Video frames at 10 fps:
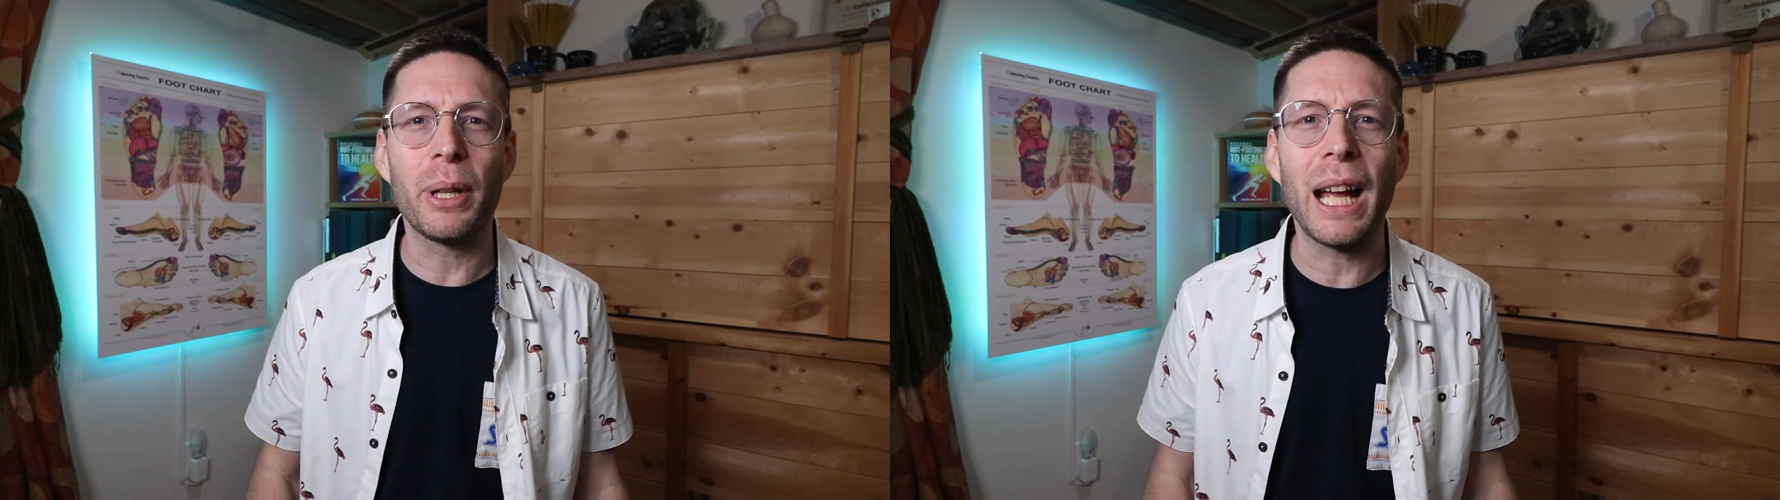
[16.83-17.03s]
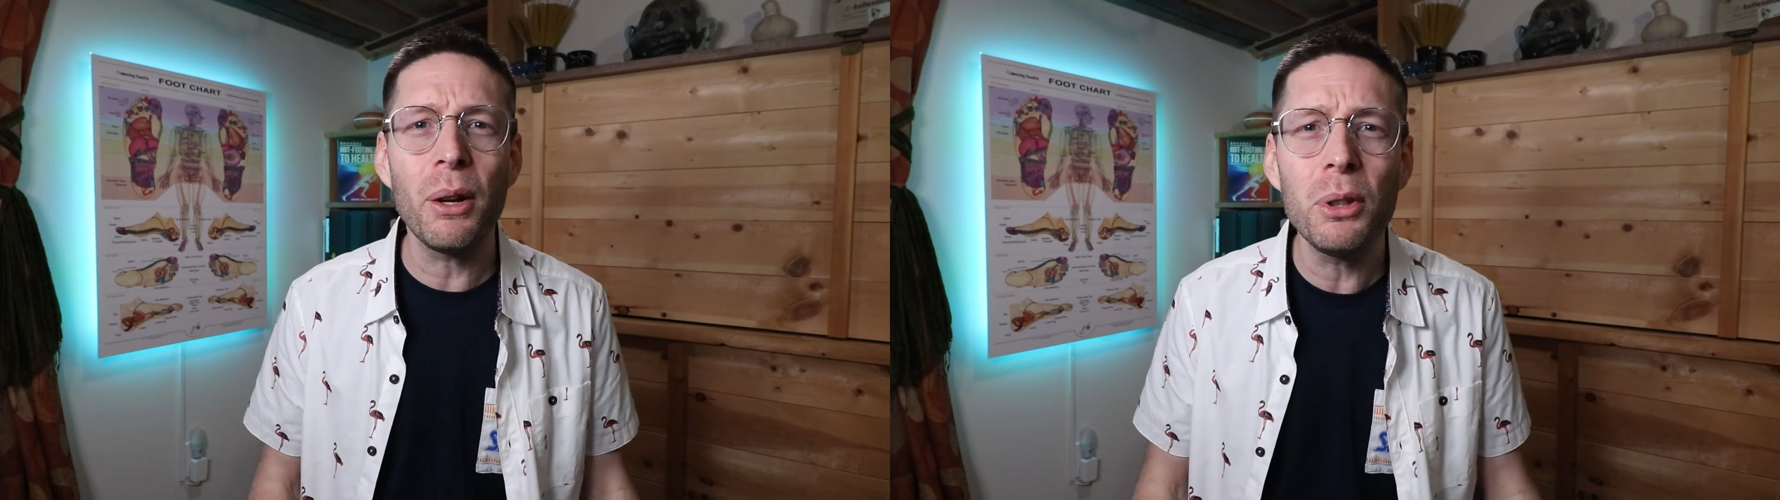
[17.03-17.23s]

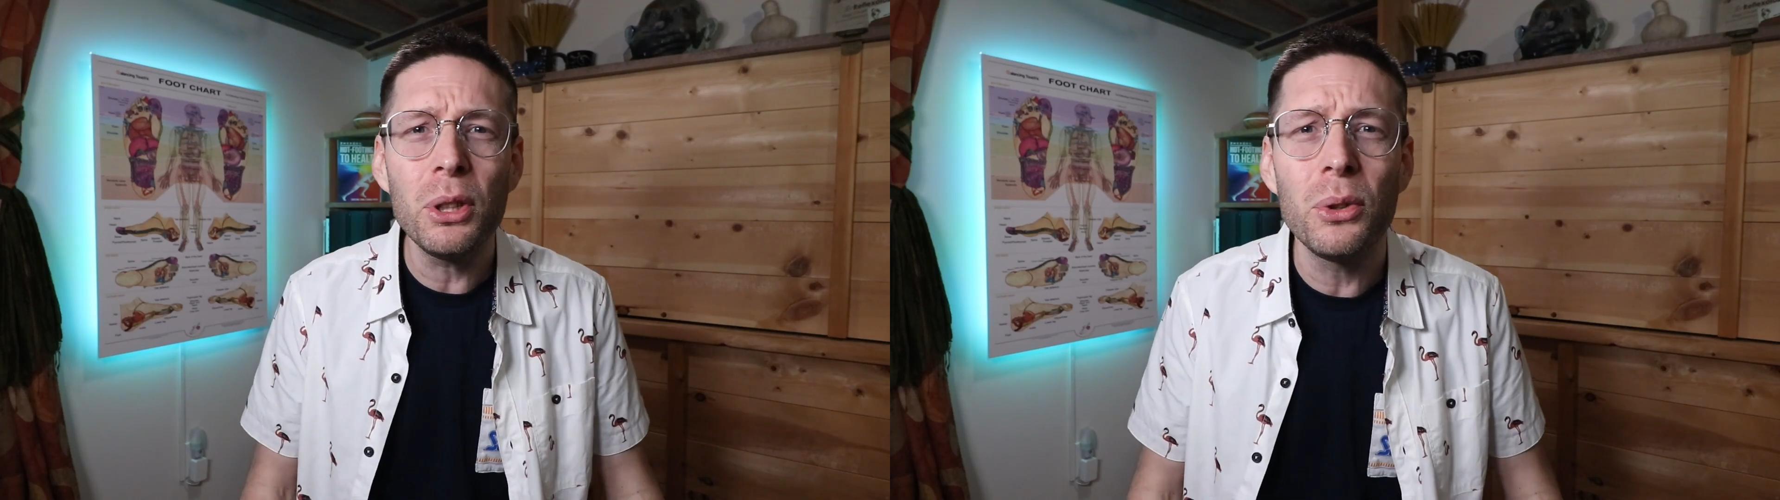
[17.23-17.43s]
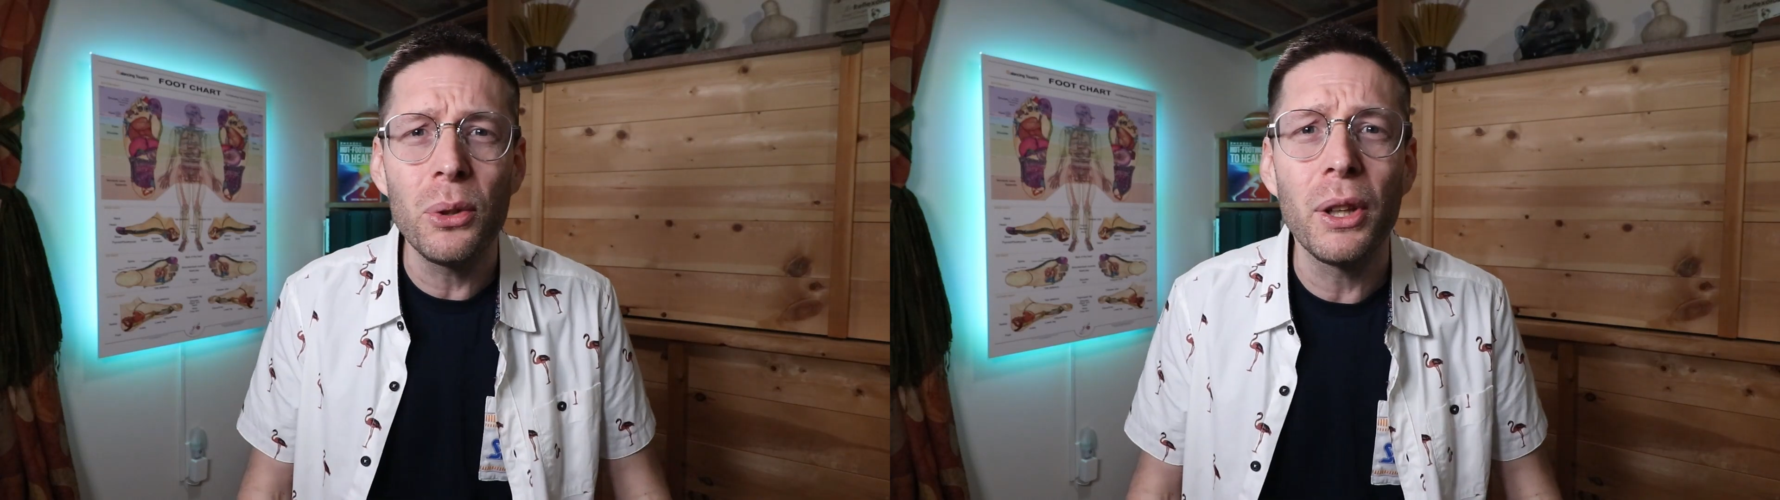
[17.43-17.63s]
but how do
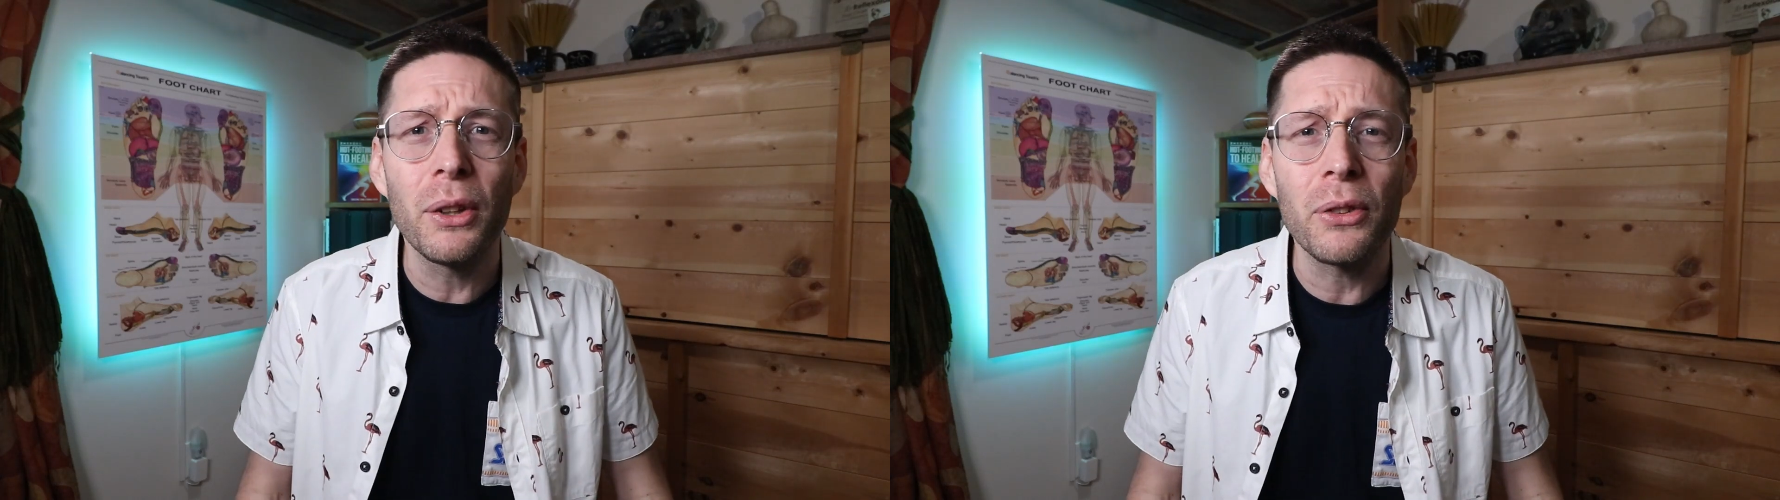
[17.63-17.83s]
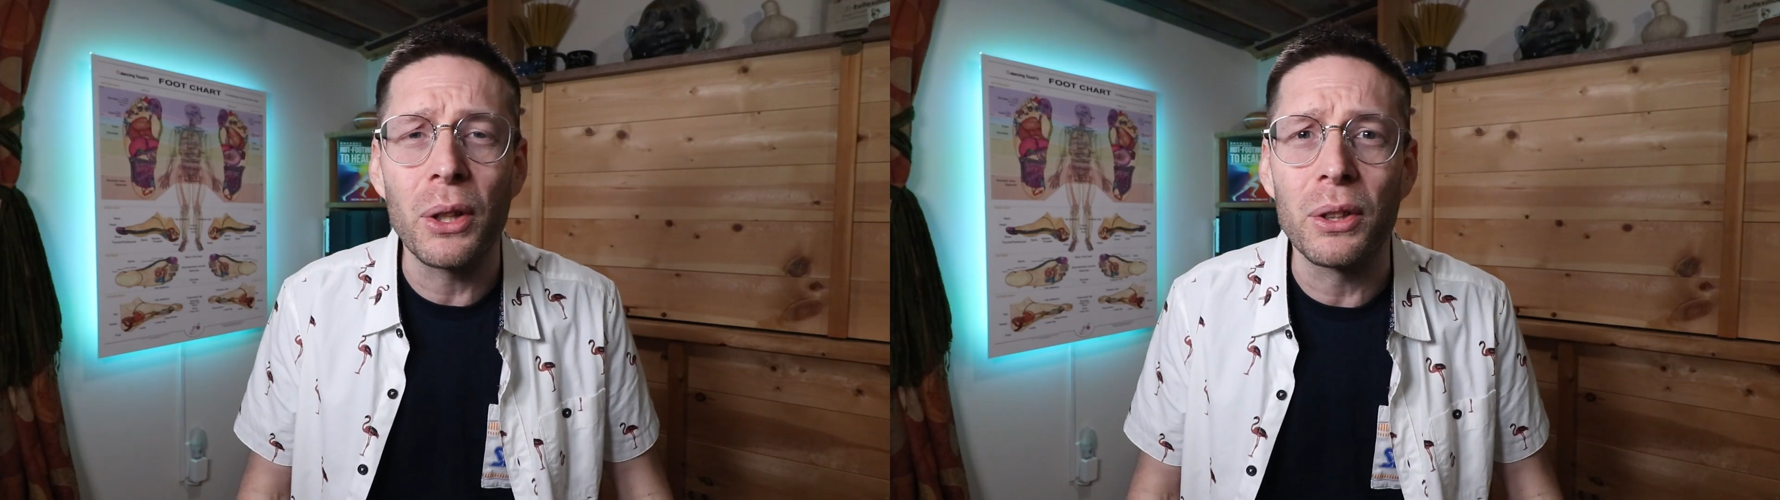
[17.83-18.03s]
you do
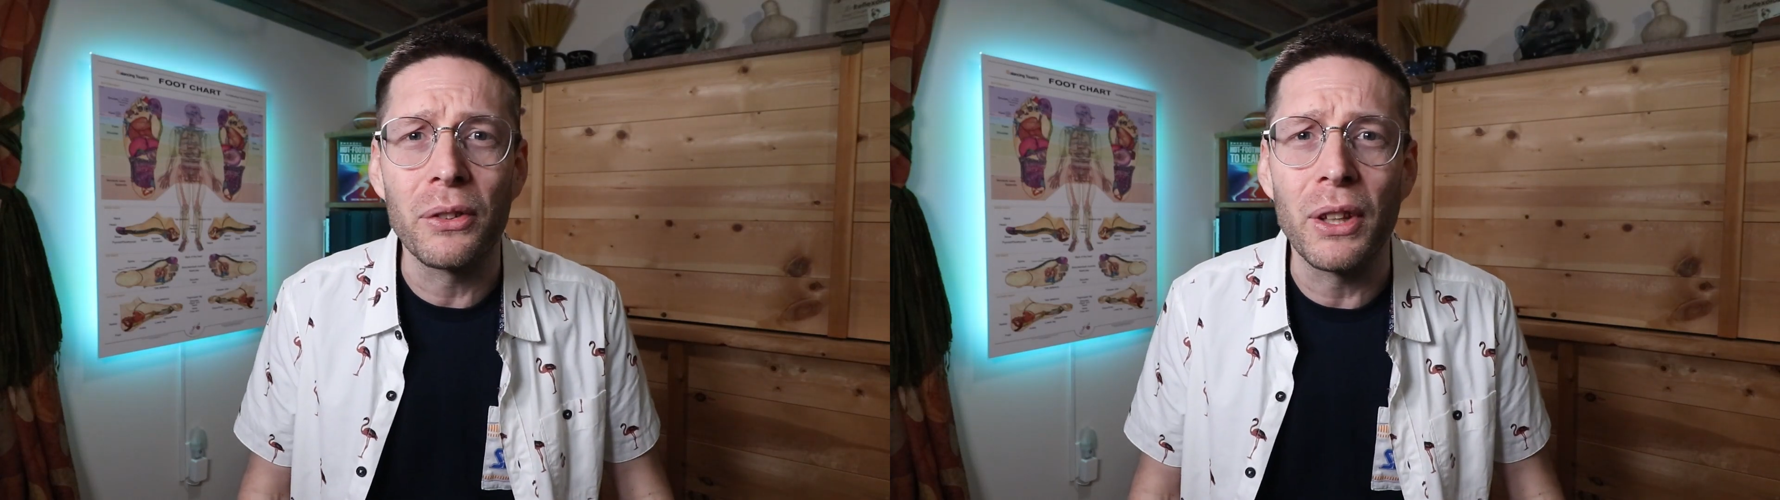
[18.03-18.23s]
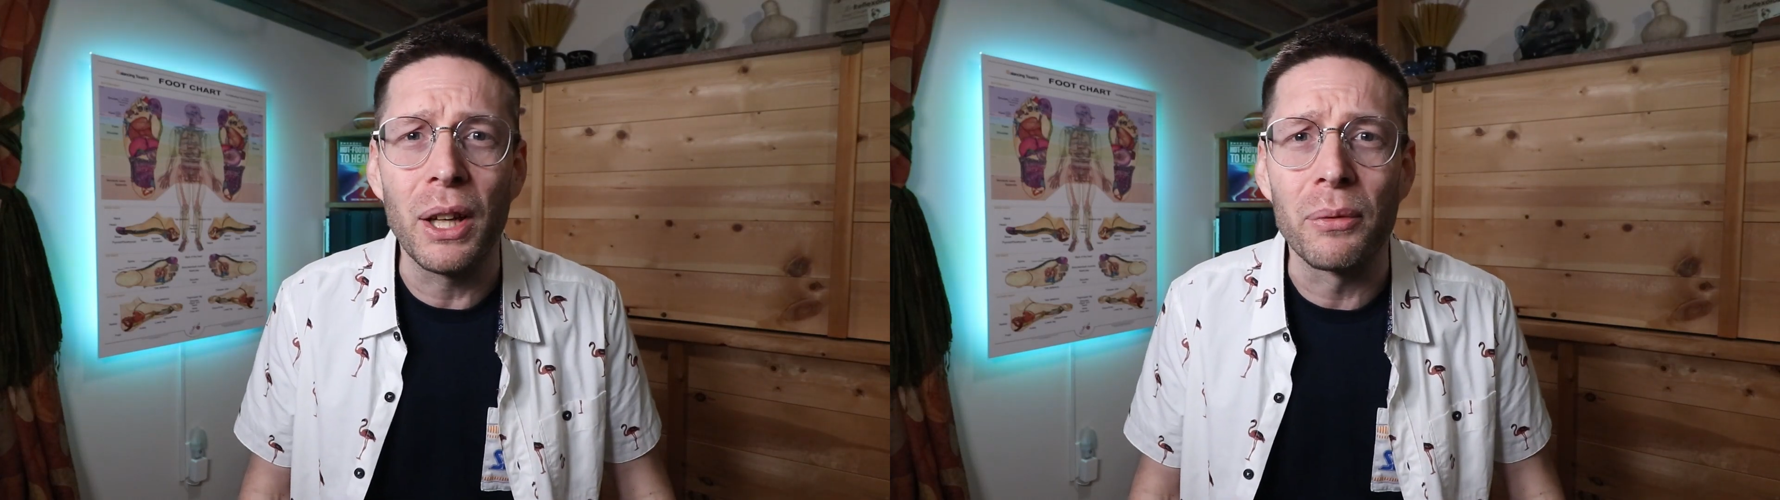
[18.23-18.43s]
this on
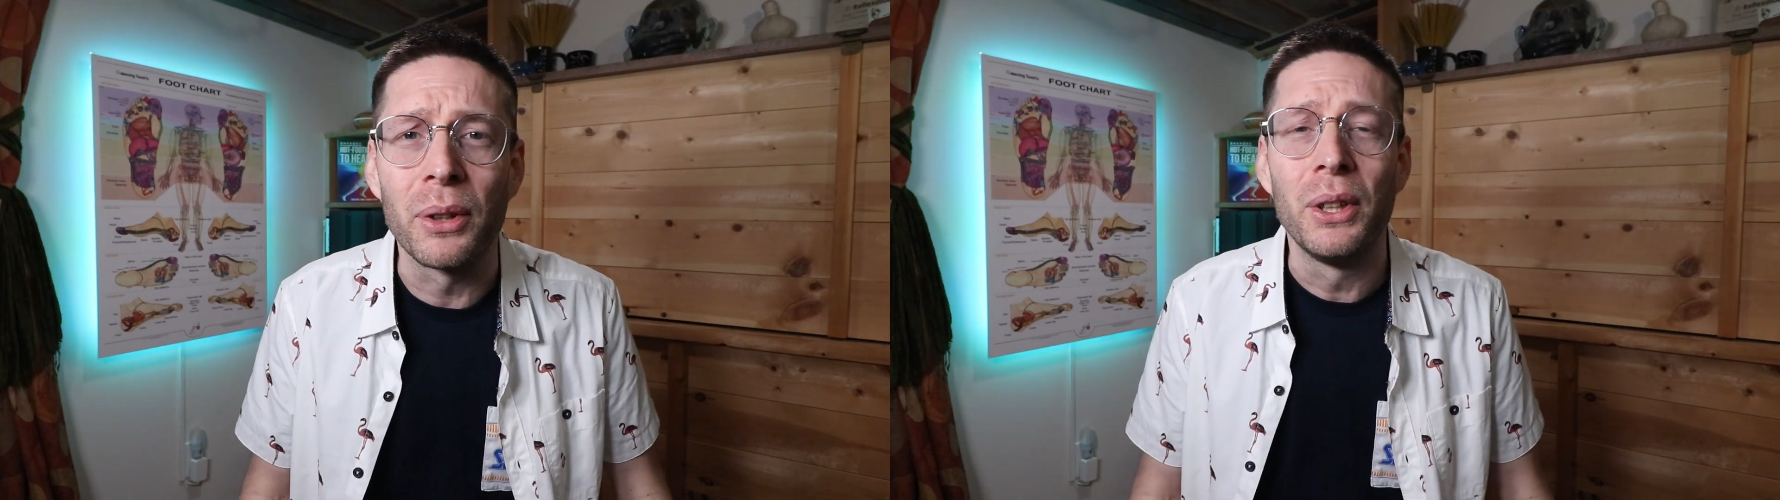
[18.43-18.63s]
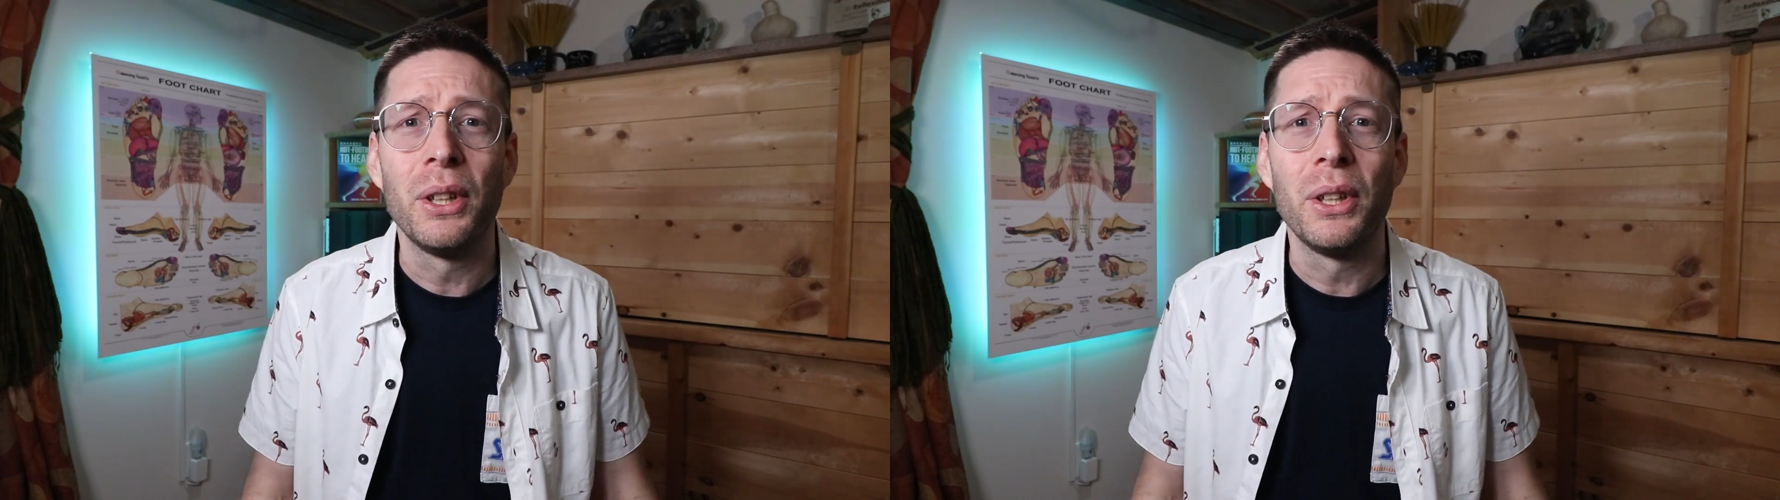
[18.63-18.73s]
yourself?